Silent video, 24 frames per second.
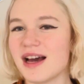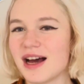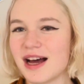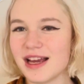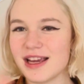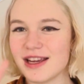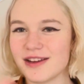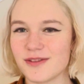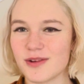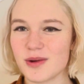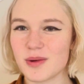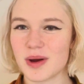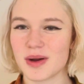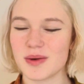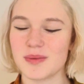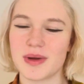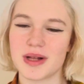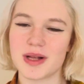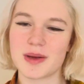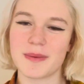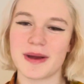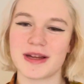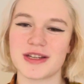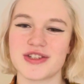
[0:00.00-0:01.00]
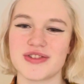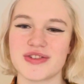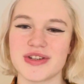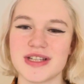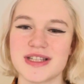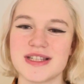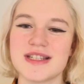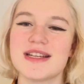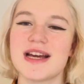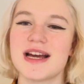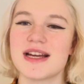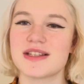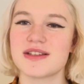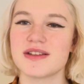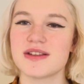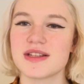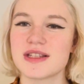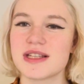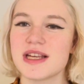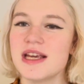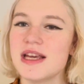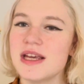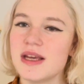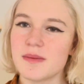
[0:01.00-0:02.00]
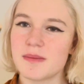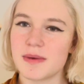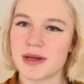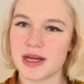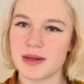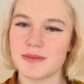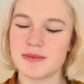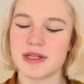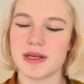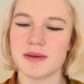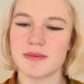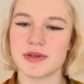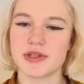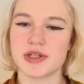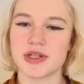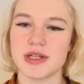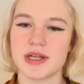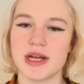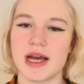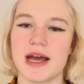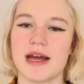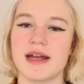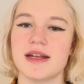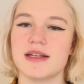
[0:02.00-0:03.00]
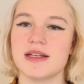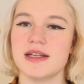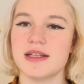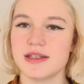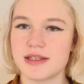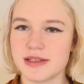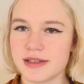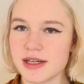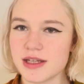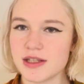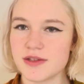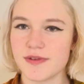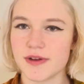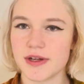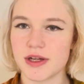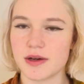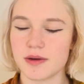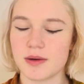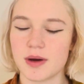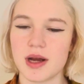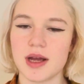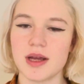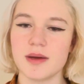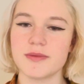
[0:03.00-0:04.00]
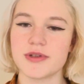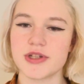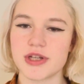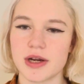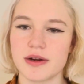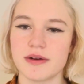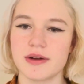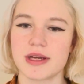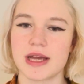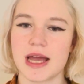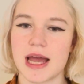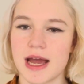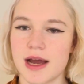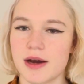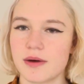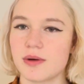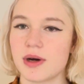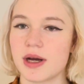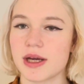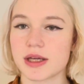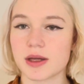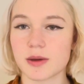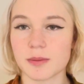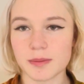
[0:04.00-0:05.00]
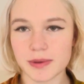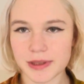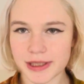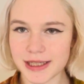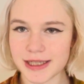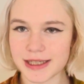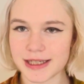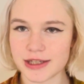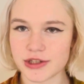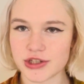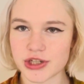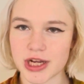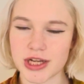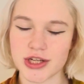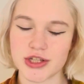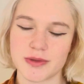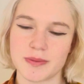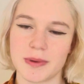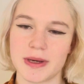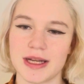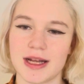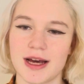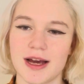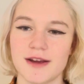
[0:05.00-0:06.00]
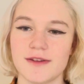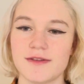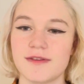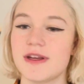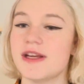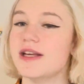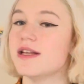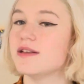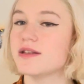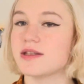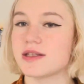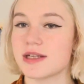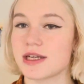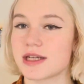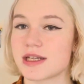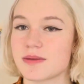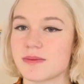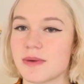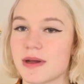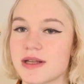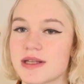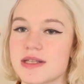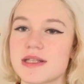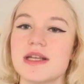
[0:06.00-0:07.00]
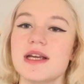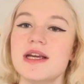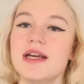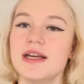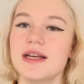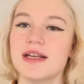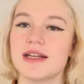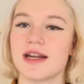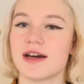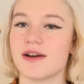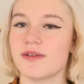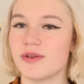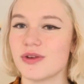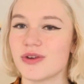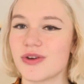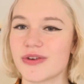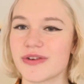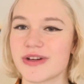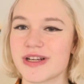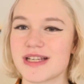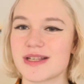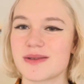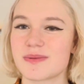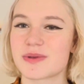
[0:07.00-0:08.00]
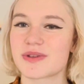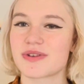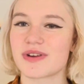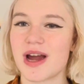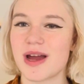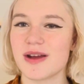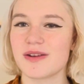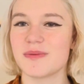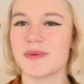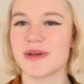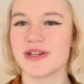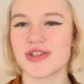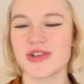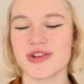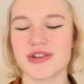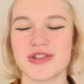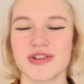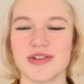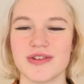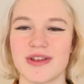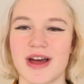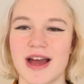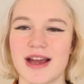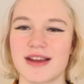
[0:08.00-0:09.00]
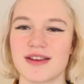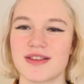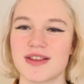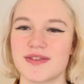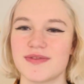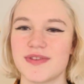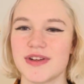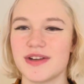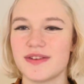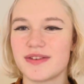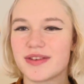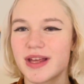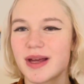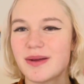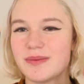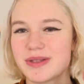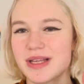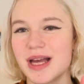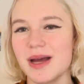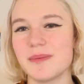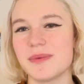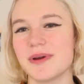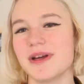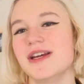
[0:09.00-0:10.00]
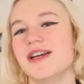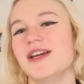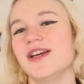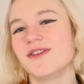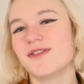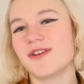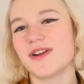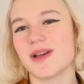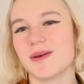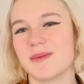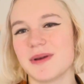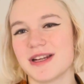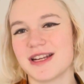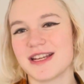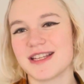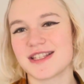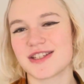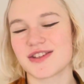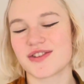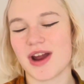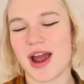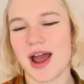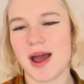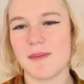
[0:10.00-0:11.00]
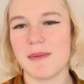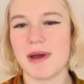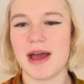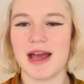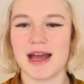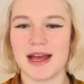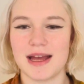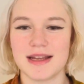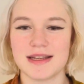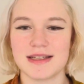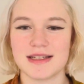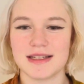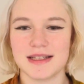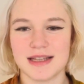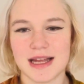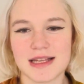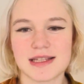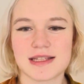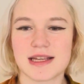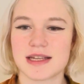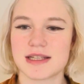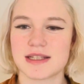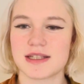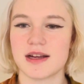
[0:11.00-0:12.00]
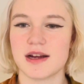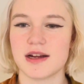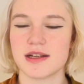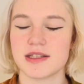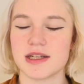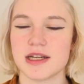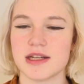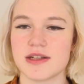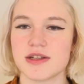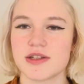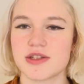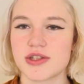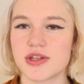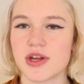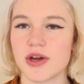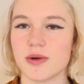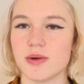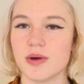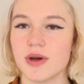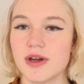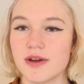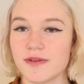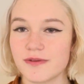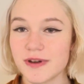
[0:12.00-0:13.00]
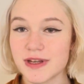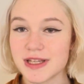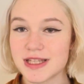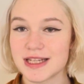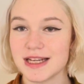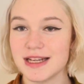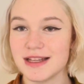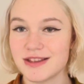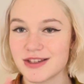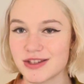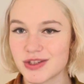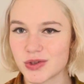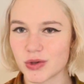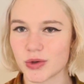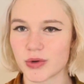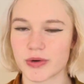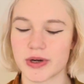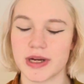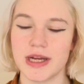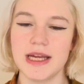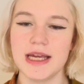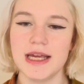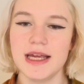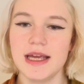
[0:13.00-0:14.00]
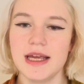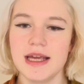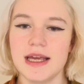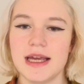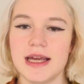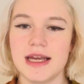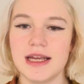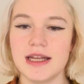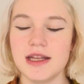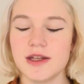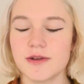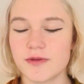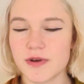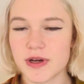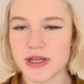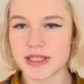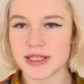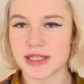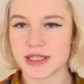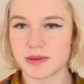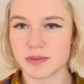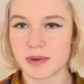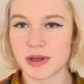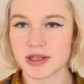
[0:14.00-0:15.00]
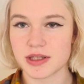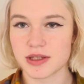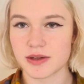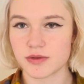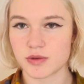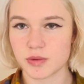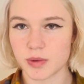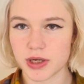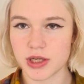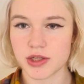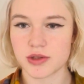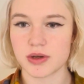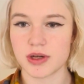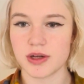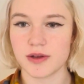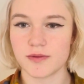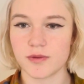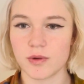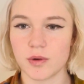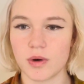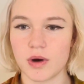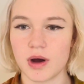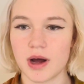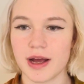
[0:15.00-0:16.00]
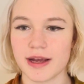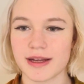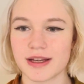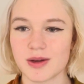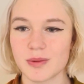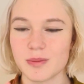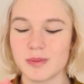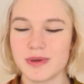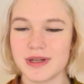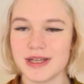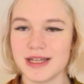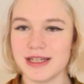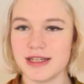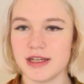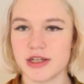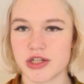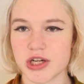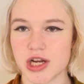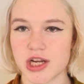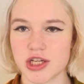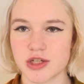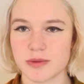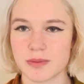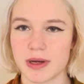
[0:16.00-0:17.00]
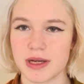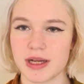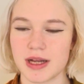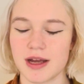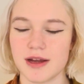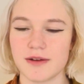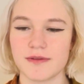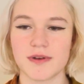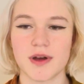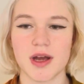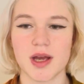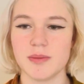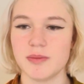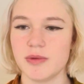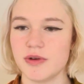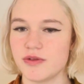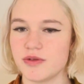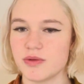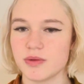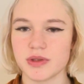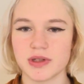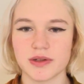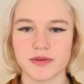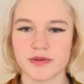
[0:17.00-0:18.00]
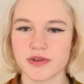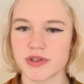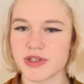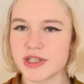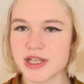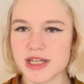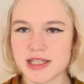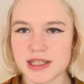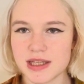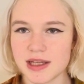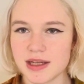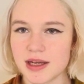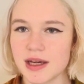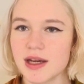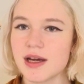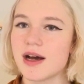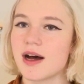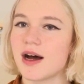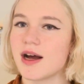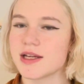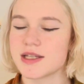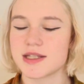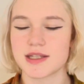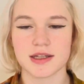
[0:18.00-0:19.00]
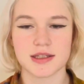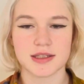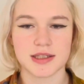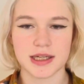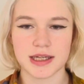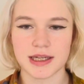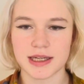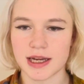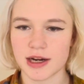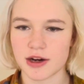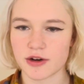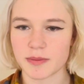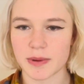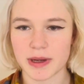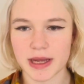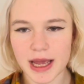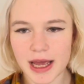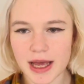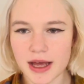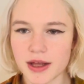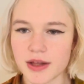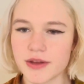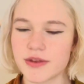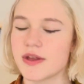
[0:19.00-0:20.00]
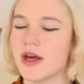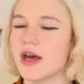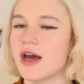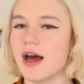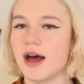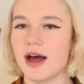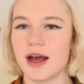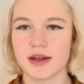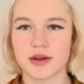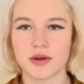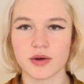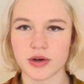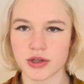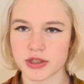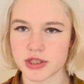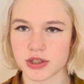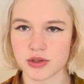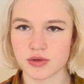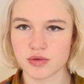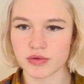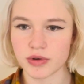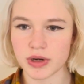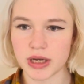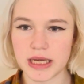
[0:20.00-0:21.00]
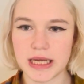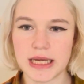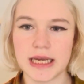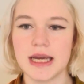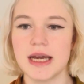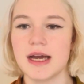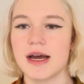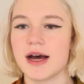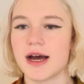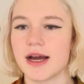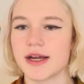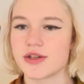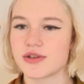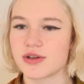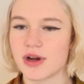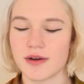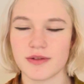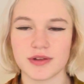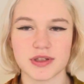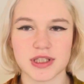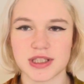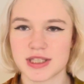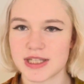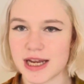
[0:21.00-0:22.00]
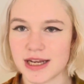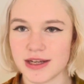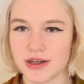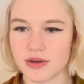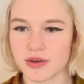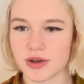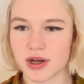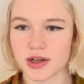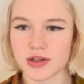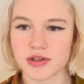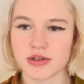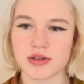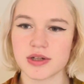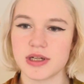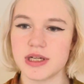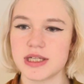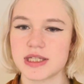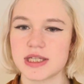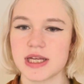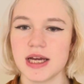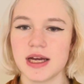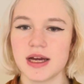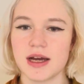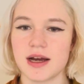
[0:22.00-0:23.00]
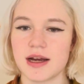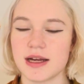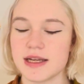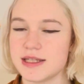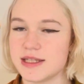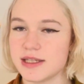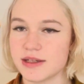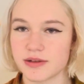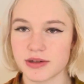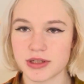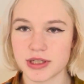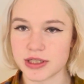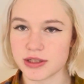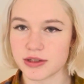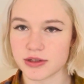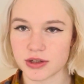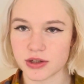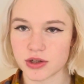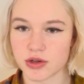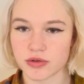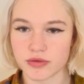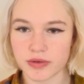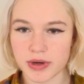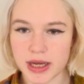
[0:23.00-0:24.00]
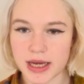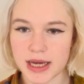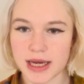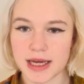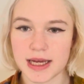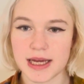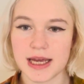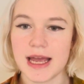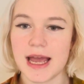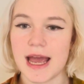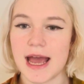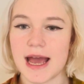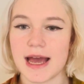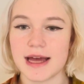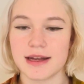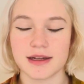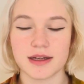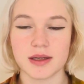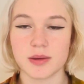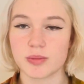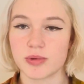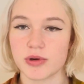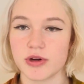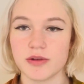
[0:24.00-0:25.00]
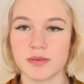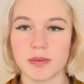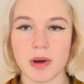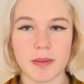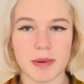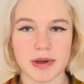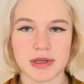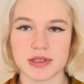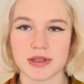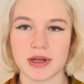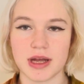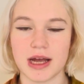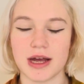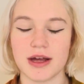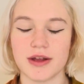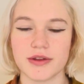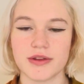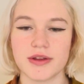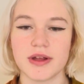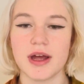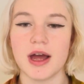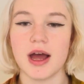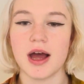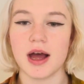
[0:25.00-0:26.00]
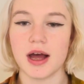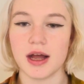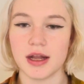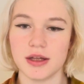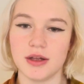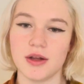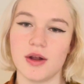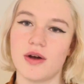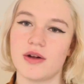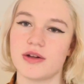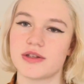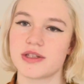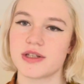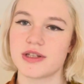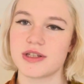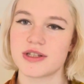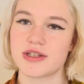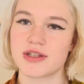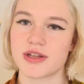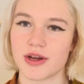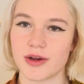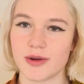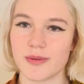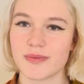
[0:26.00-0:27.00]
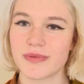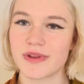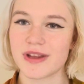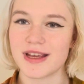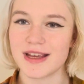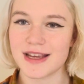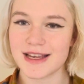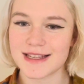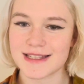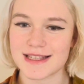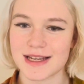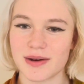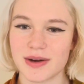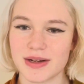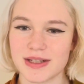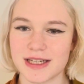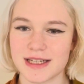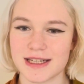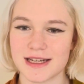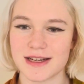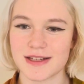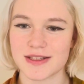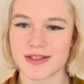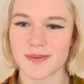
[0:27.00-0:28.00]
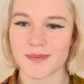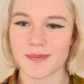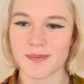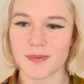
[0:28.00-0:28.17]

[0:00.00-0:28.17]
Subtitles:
Hi everyone, welcome back to Trees and Turtles. My name is Imogen and in today's video I'm sharing how I completely changed my life in 6 months. Now if you're not really subscribed, make sure to do that, give this video a thumbs up, follow me on Instagram and let's get started. So firstly, the story. In the first 6 months of 2024, I completely changed my life. I moved to a different city, I started taking care of my health, I got a degree, I travelled to 10 new countries, I zeroed in on a career, and I improved my mental health a lot. So here's how I did it.